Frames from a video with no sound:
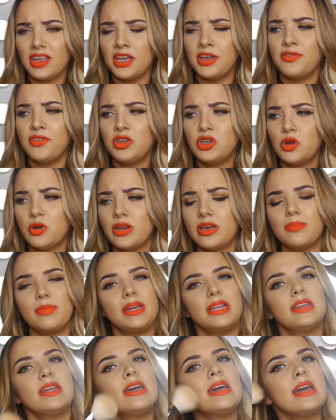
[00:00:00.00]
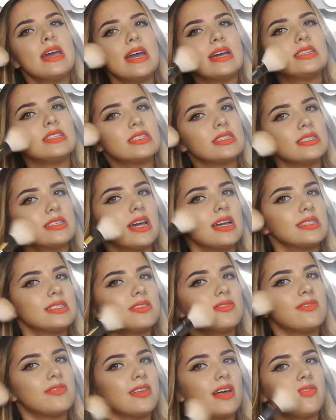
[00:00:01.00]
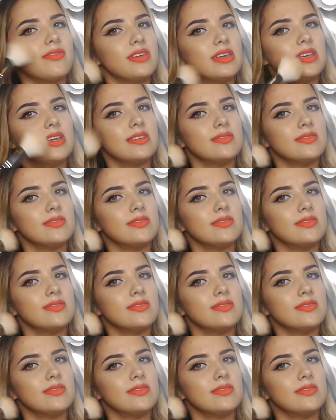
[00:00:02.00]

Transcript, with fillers: if you know what I mean. It's just nice and fluffy,